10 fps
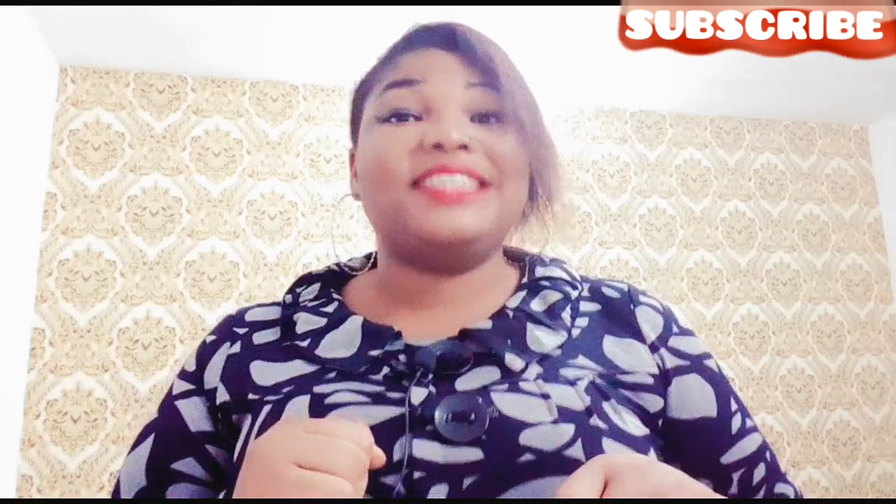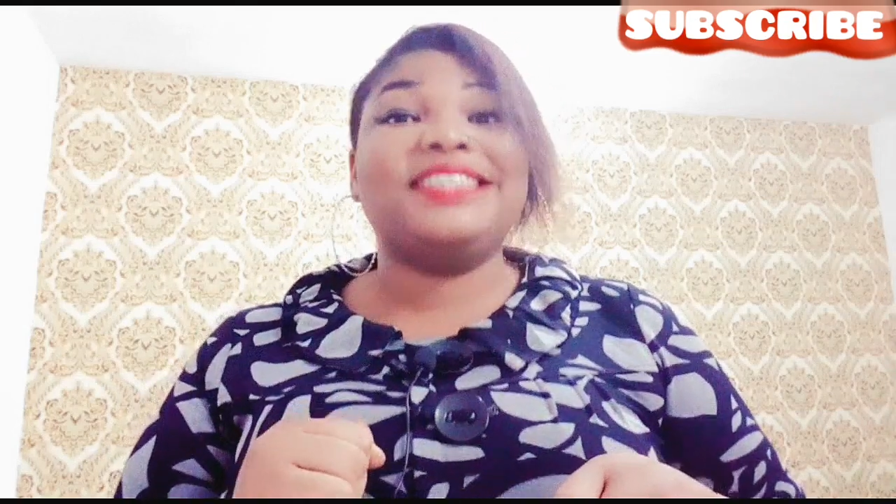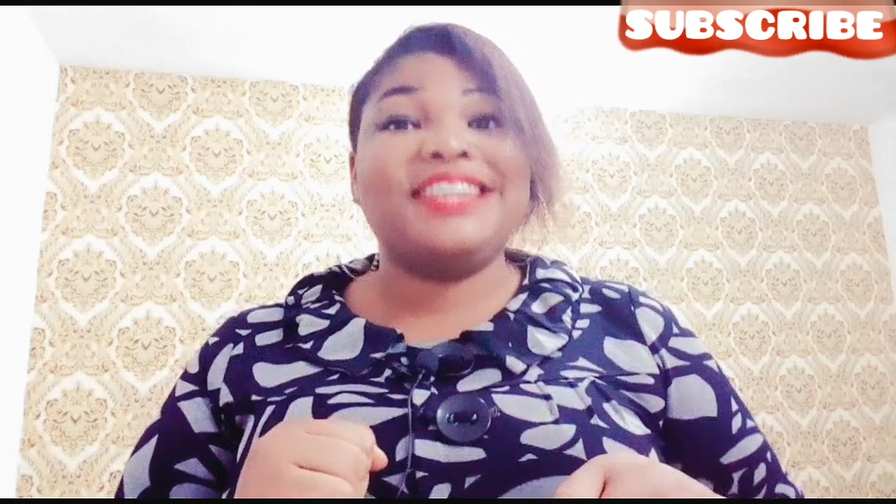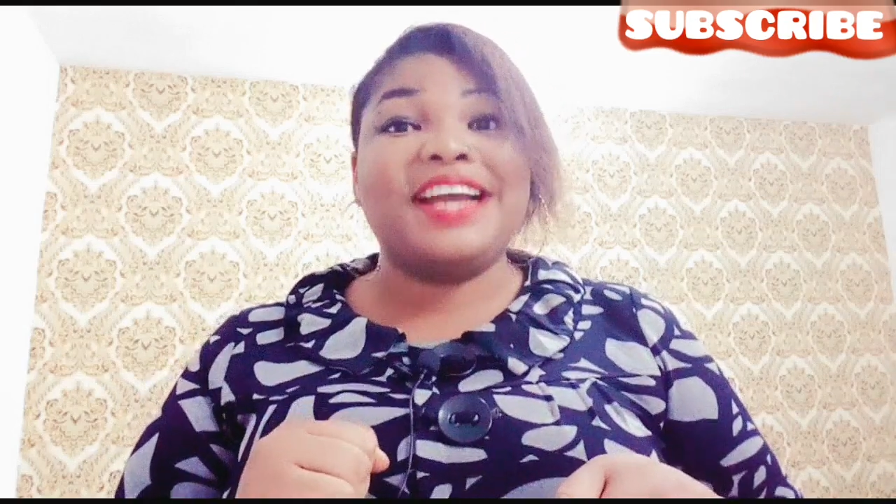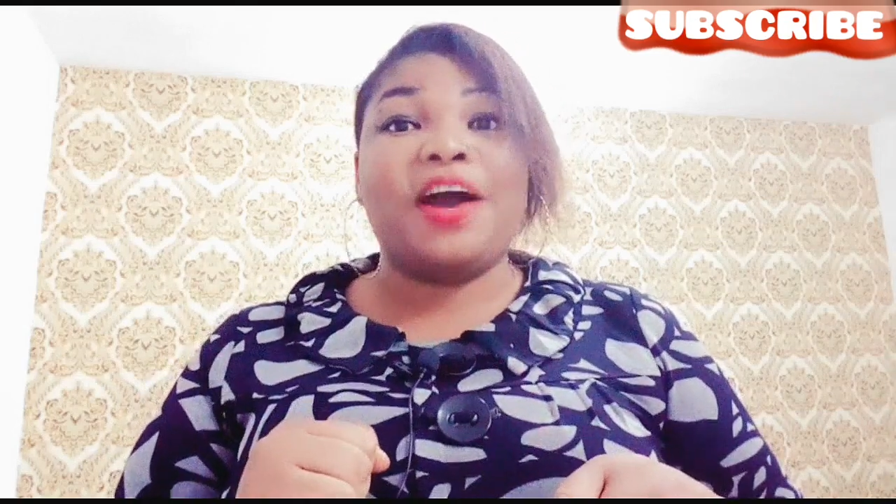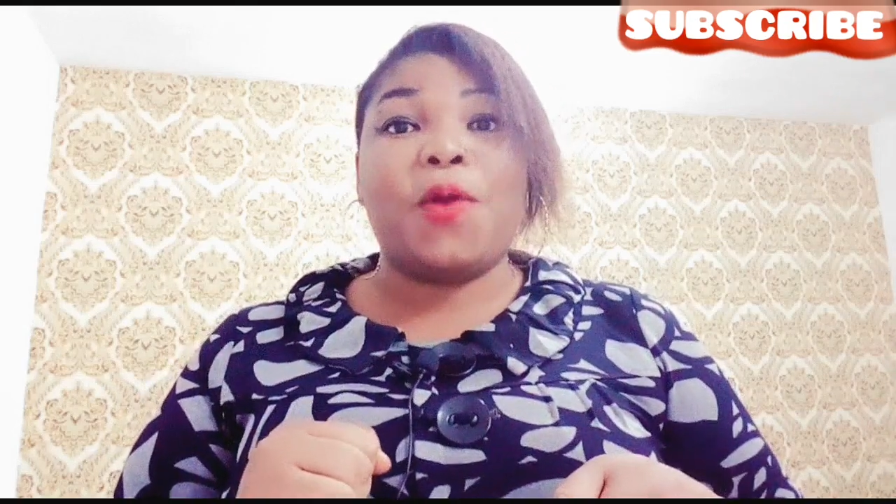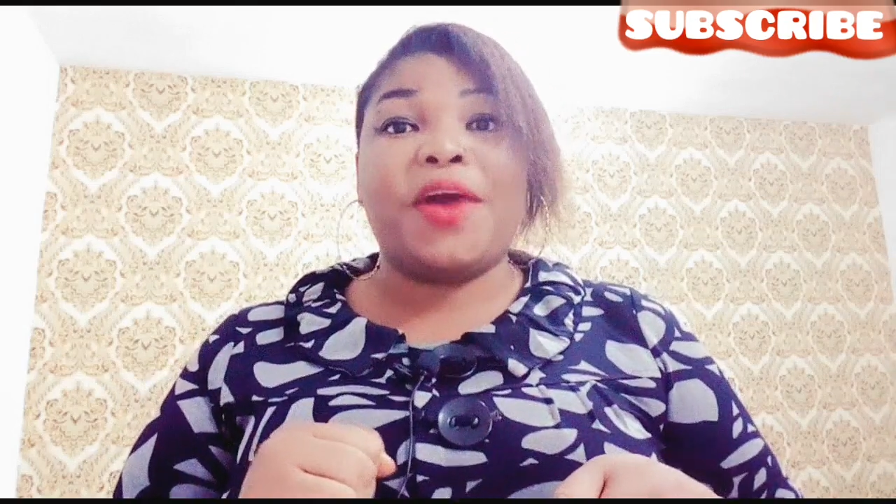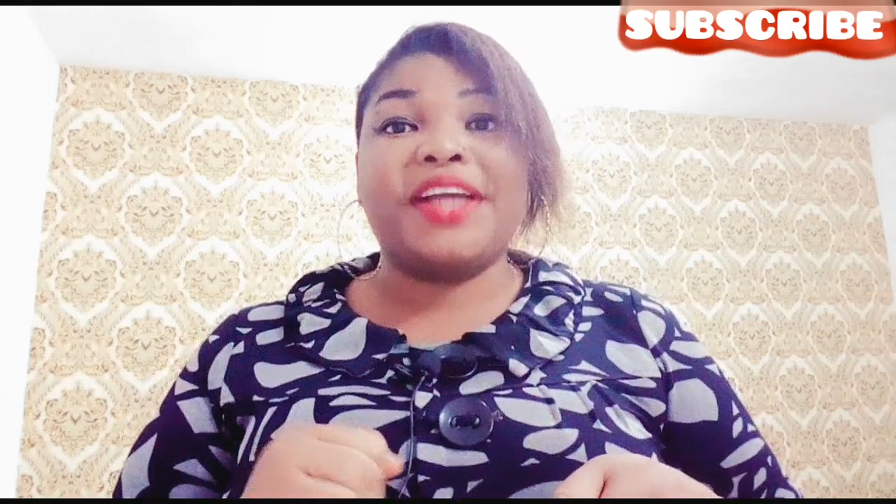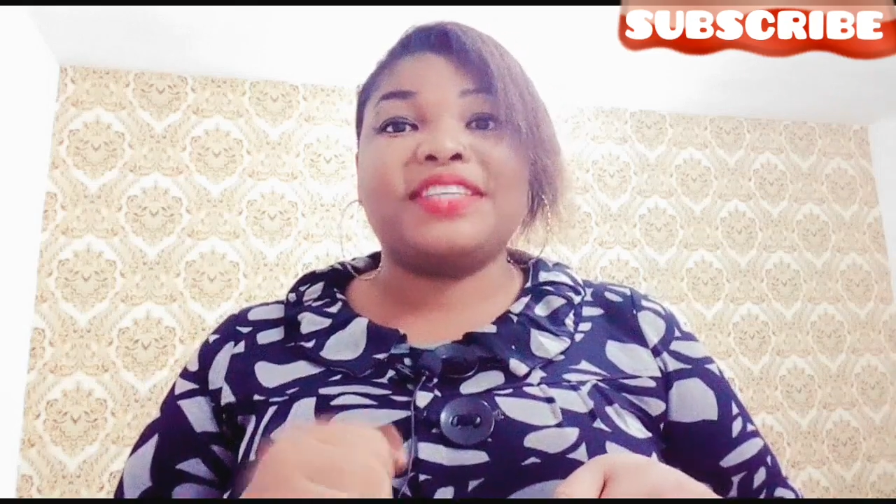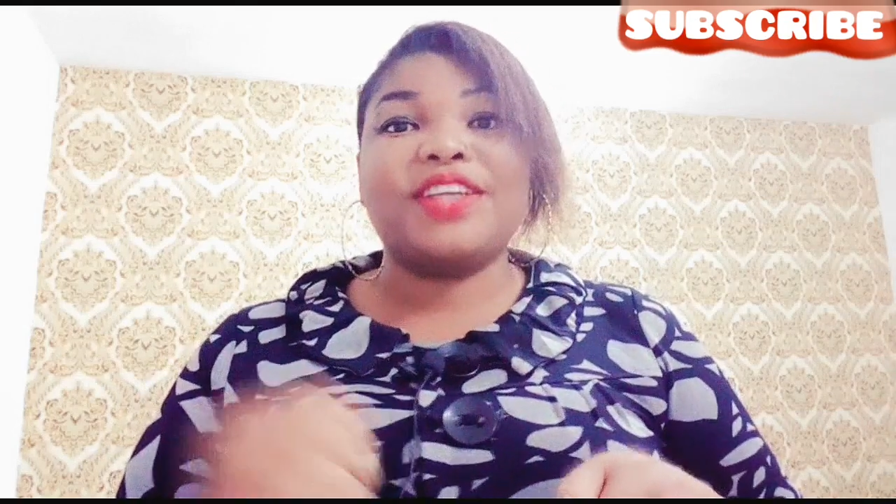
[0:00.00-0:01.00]

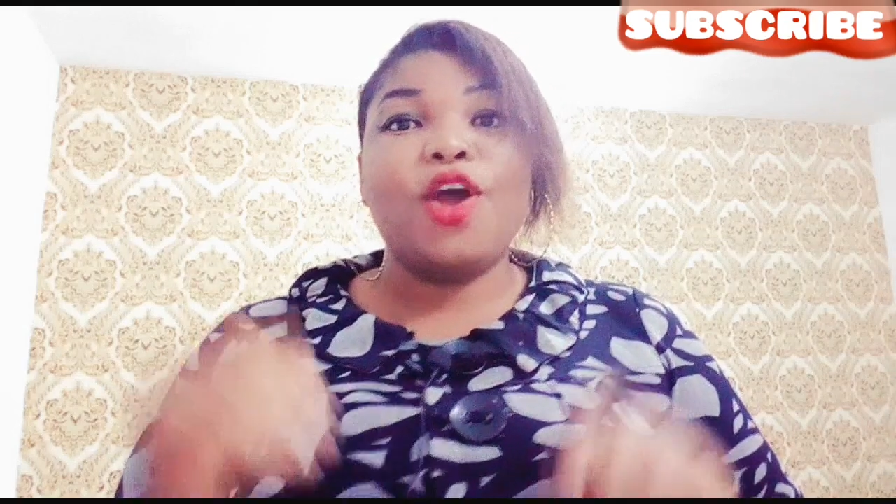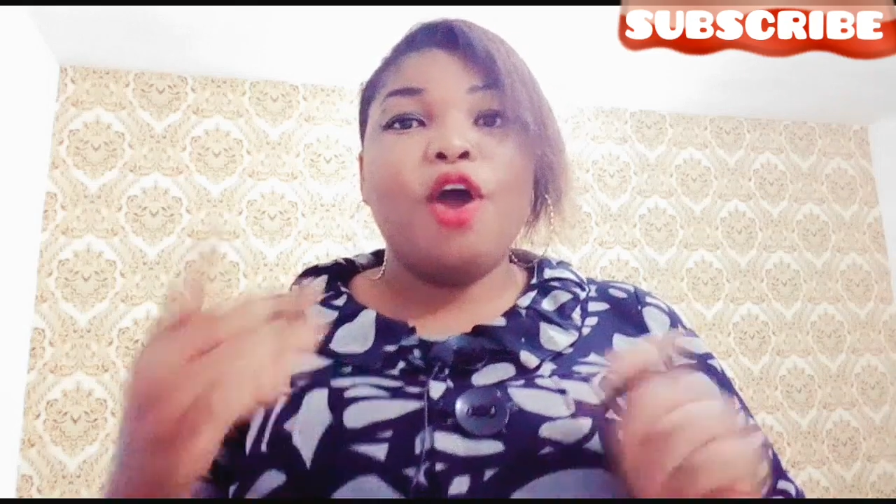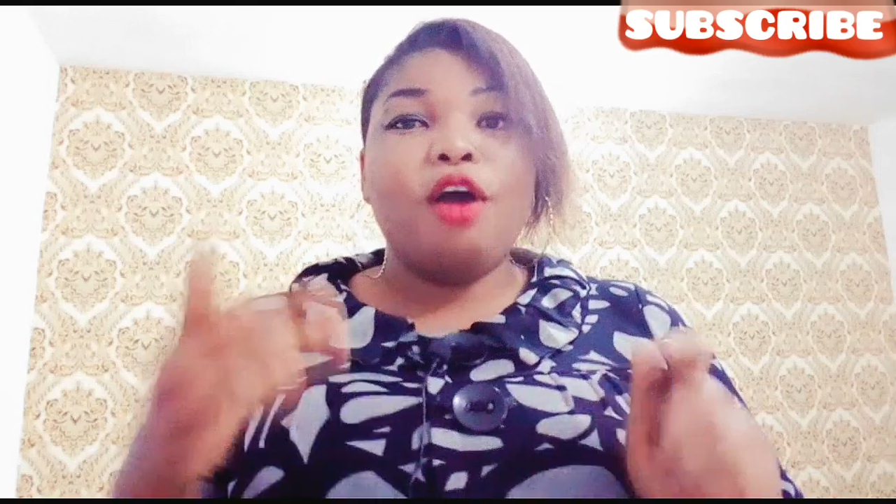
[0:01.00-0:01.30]
DIYs